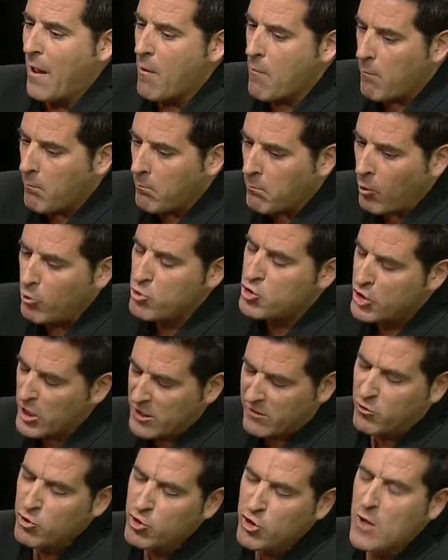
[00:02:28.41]

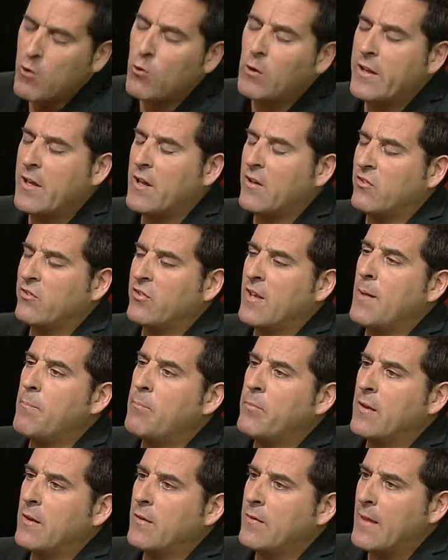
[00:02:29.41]
It's generally
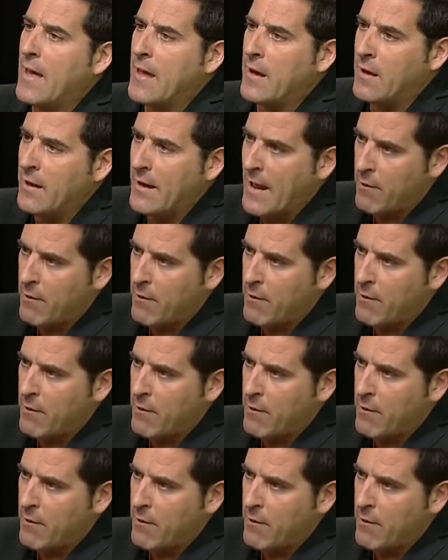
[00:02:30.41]
accepted that